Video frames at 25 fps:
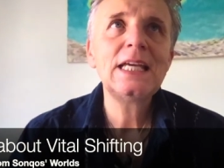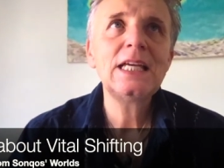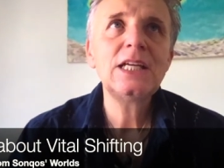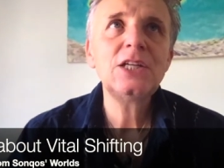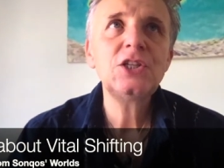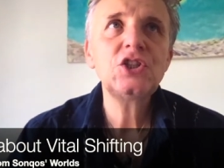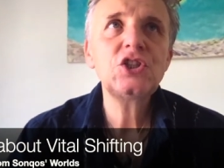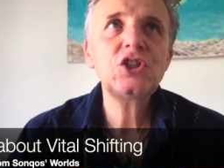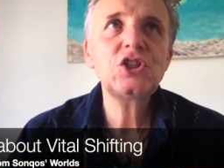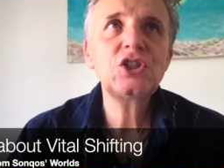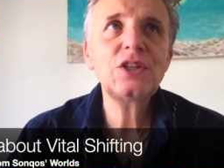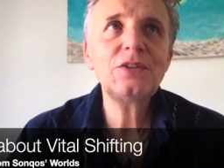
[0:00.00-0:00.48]

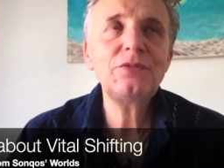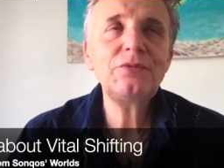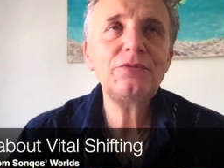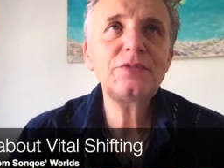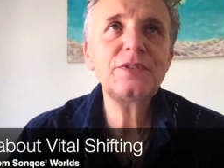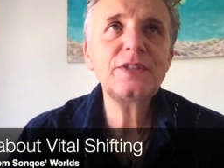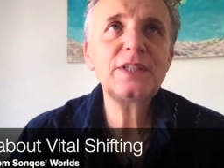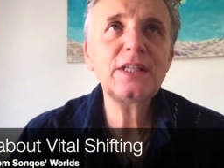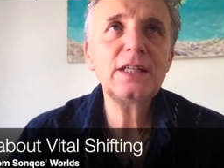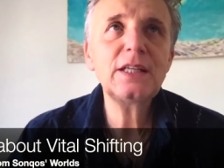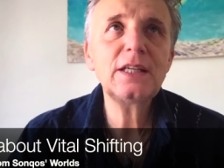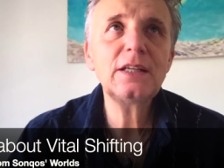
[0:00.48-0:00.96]

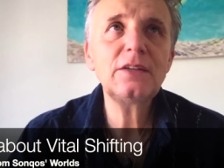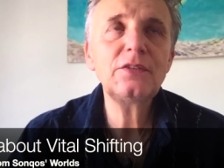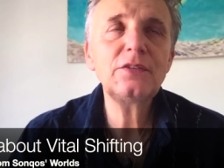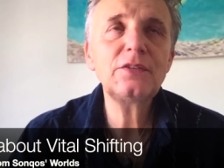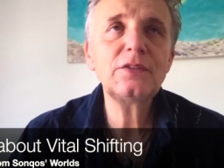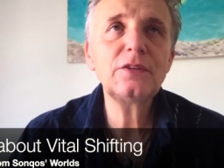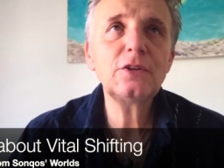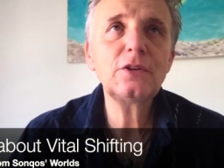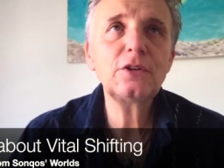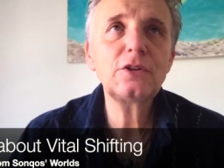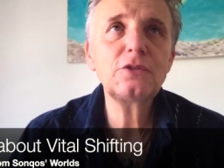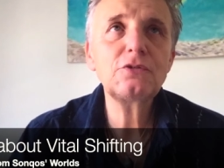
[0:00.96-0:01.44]
Shifting is
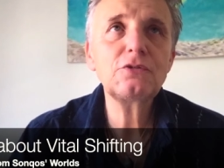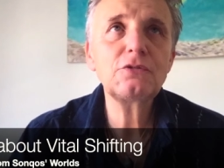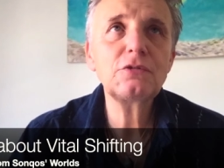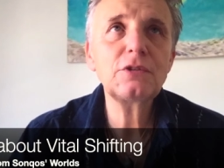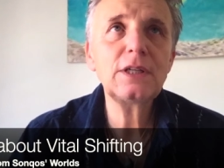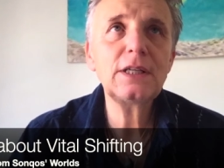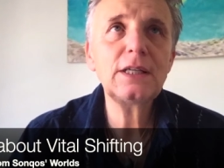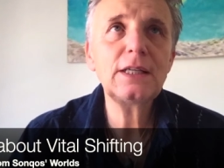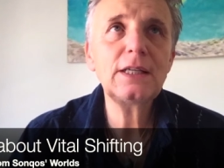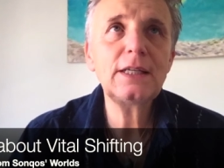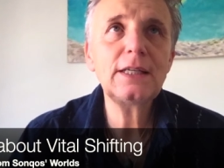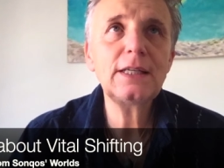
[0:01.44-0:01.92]
not
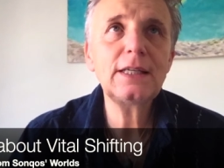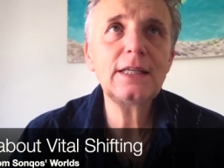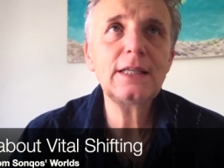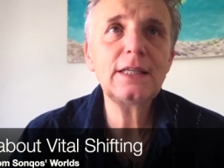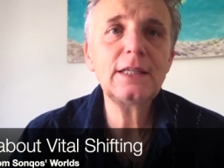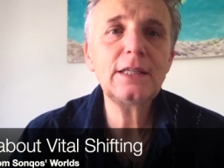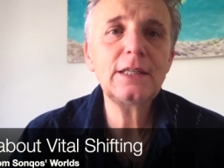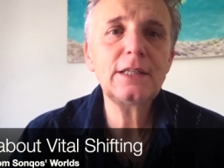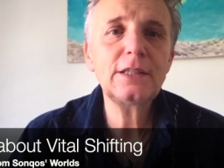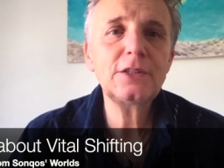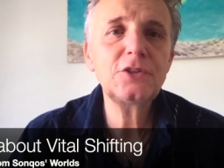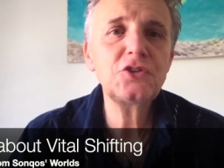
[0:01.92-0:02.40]

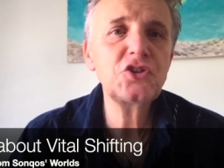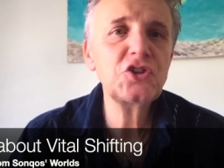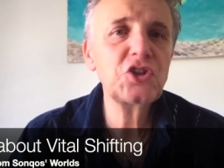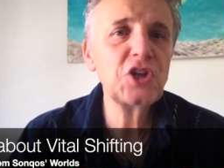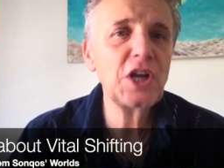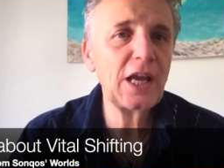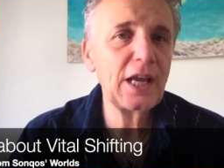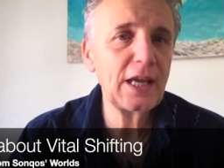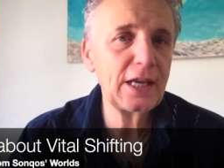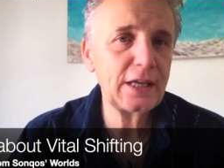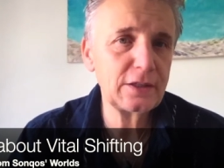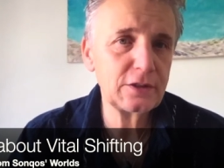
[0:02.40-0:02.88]
really
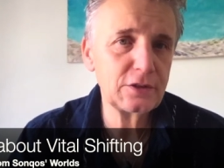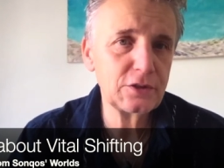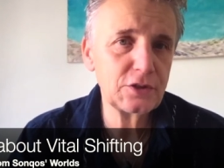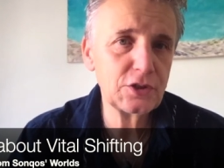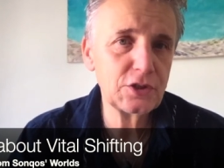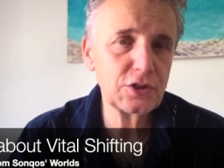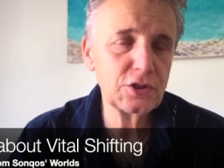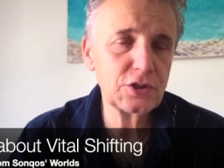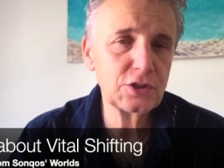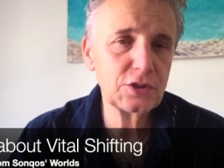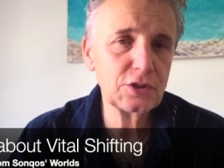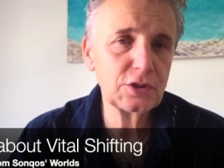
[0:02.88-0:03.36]

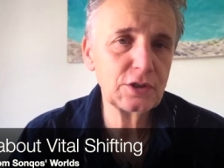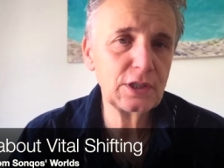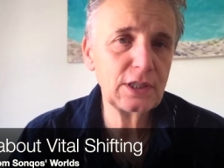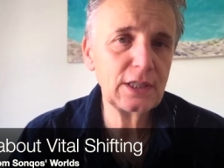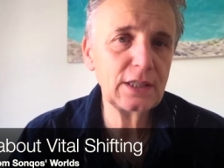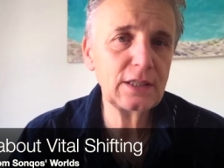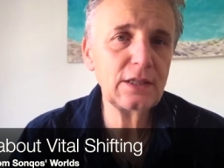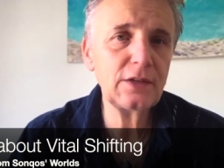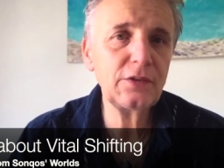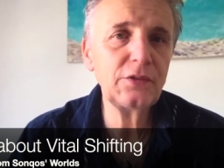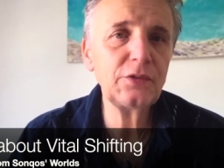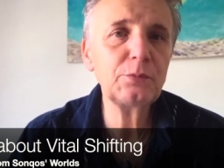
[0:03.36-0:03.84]
change,
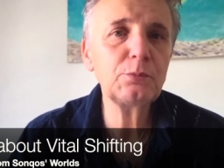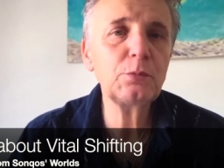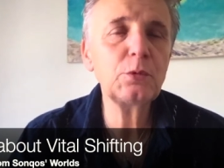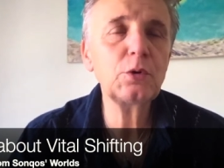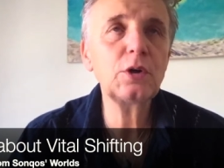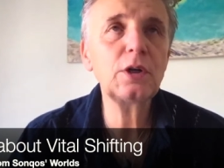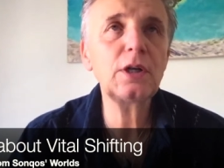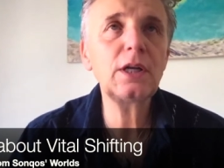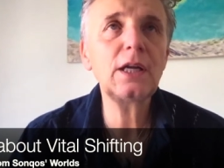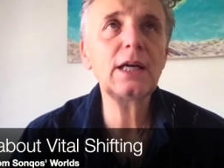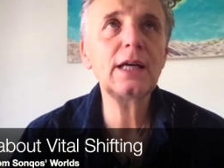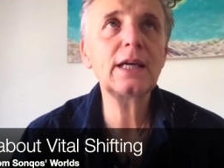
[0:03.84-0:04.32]
it is
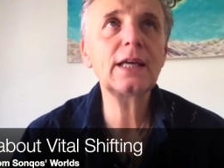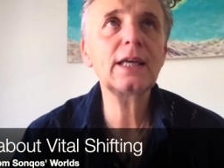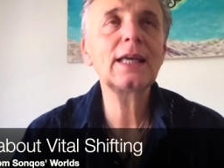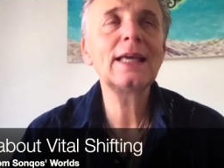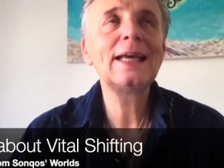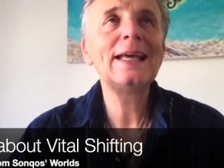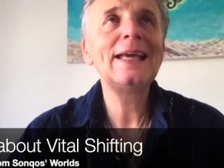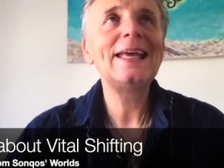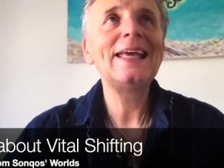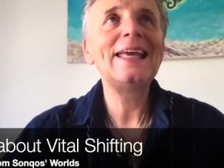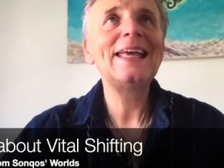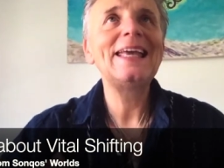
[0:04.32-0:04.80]
more like
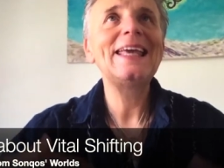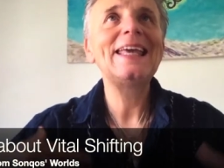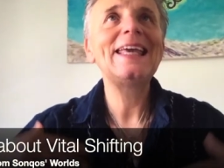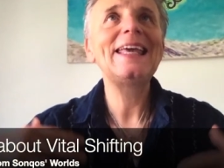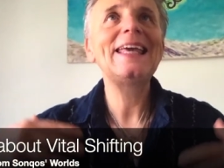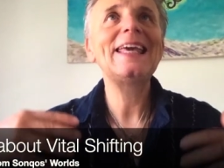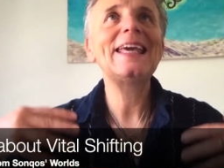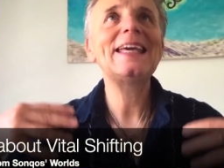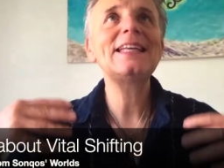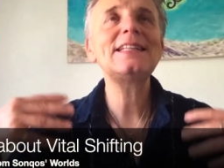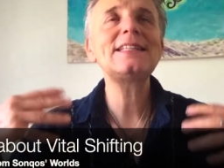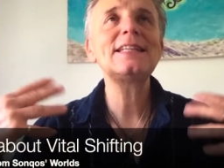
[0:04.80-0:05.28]

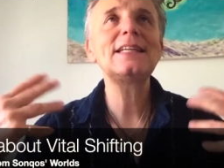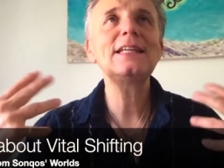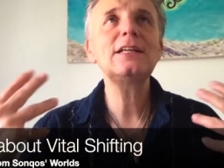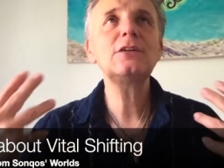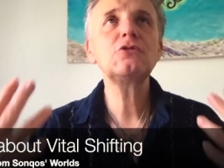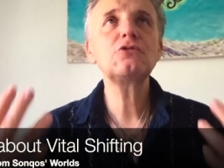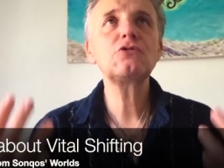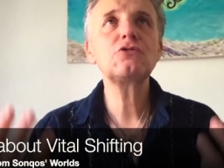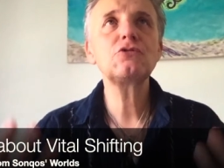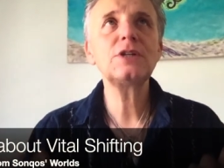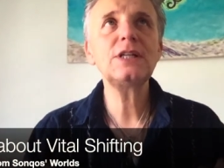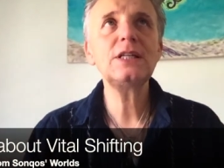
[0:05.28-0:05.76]
getting
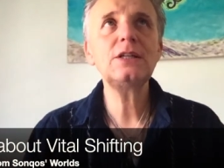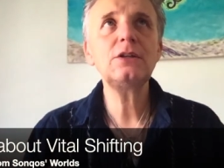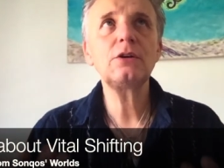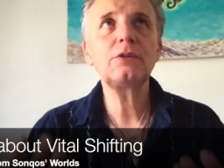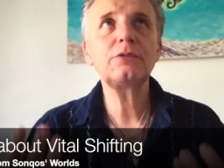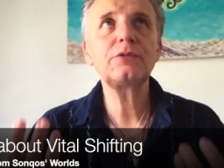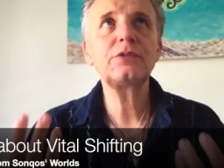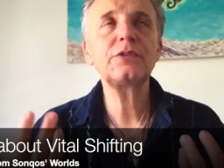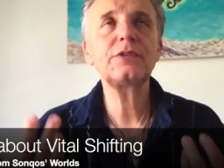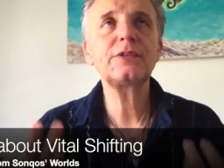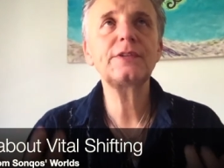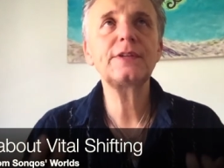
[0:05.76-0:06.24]
rid
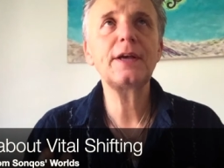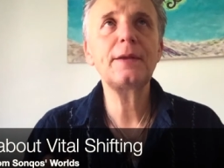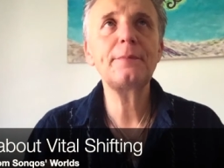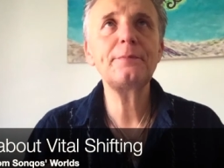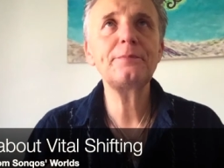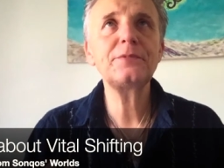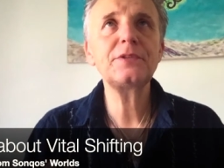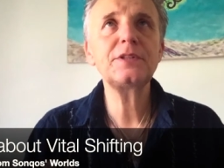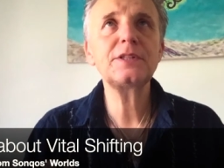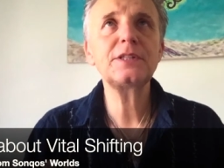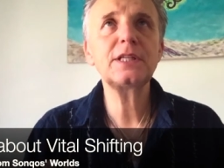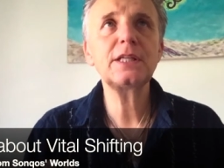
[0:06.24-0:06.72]
of
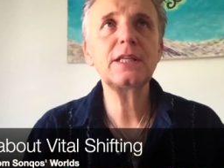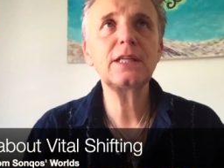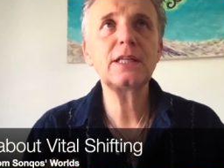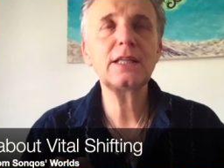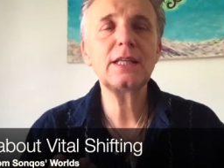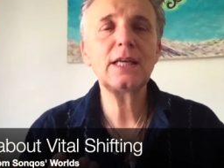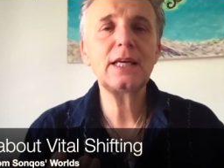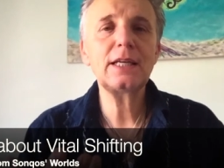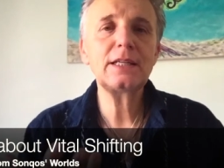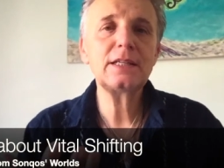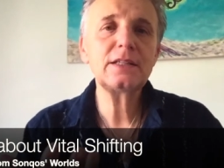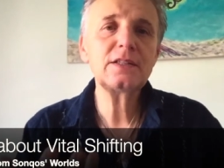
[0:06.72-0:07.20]
something
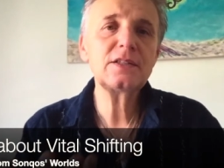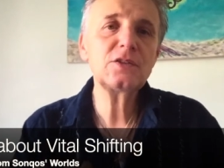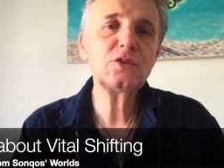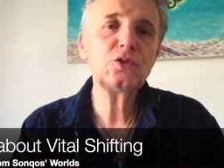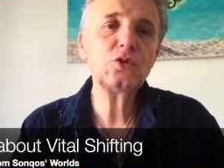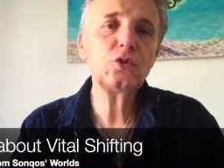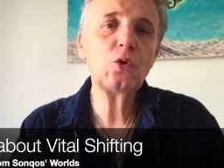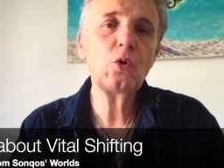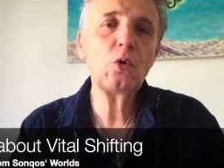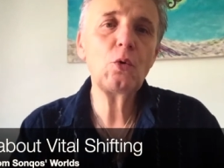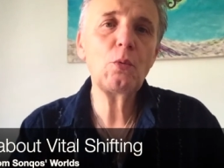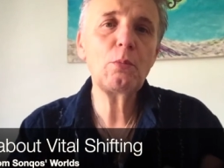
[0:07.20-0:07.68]
that is
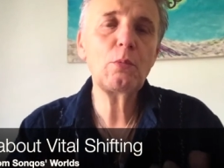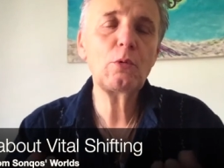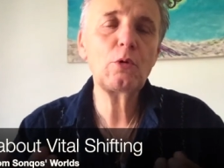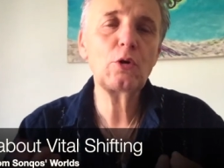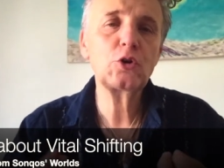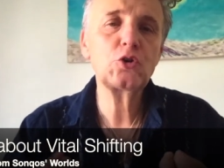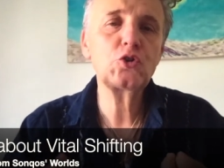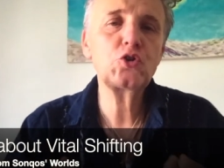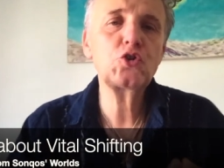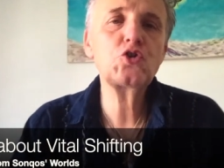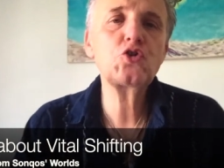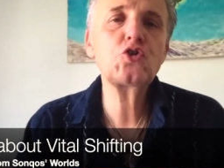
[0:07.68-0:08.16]
no
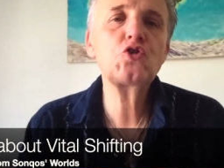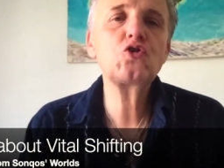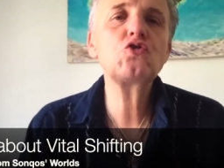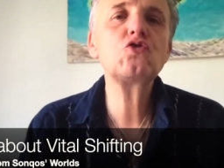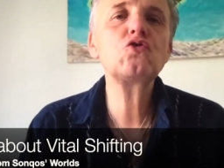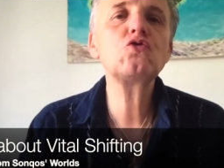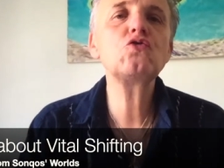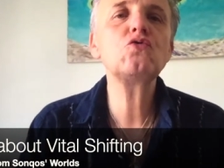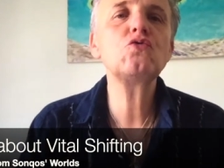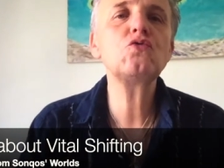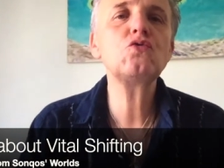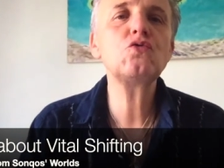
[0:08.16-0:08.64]
more
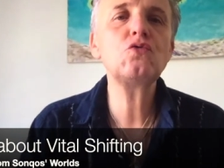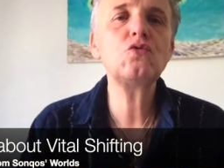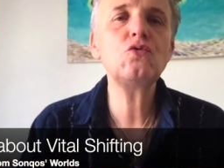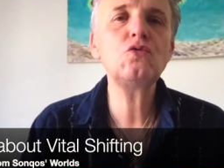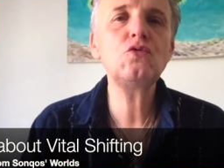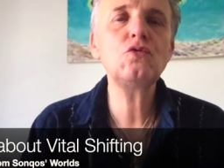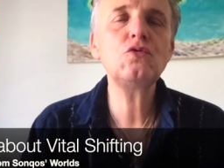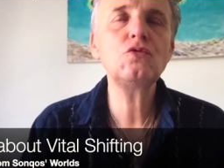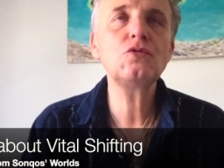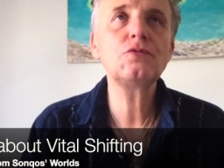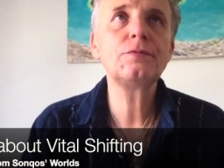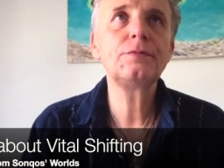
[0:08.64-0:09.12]

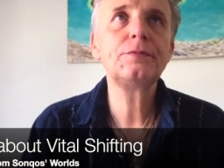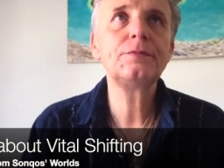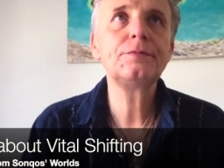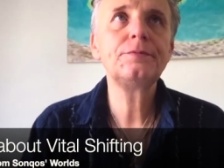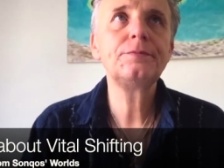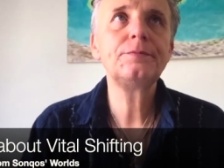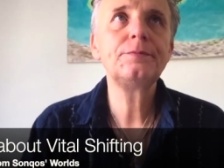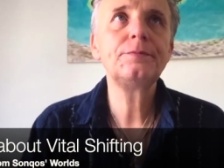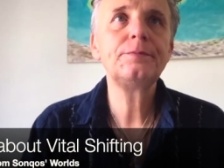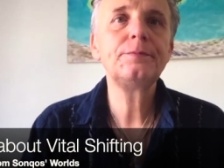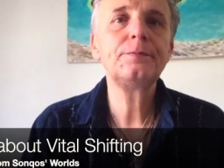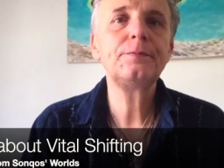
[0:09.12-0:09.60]
true
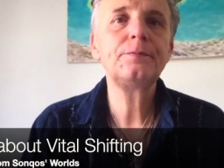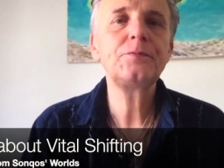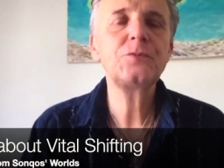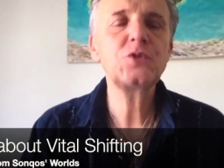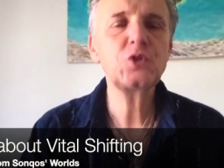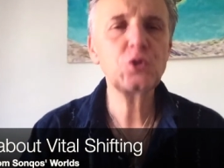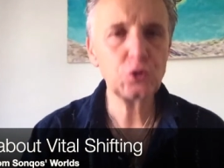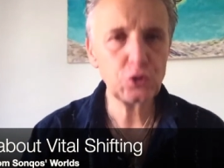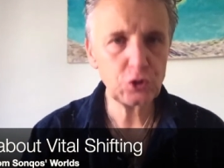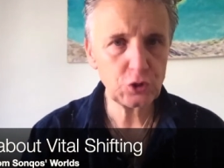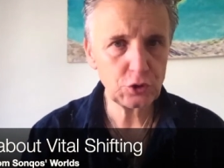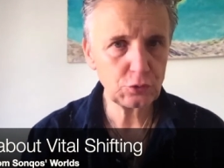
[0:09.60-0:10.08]

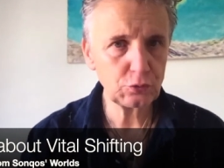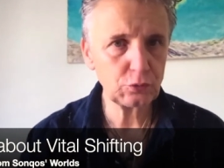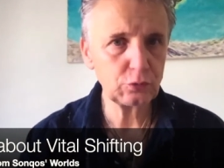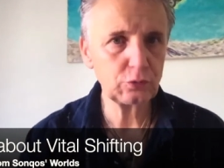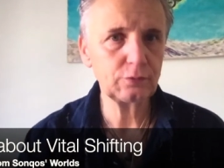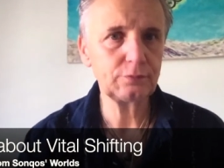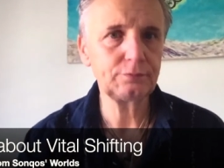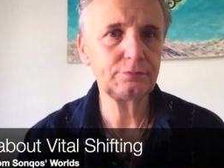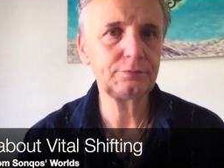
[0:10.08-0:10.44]
to you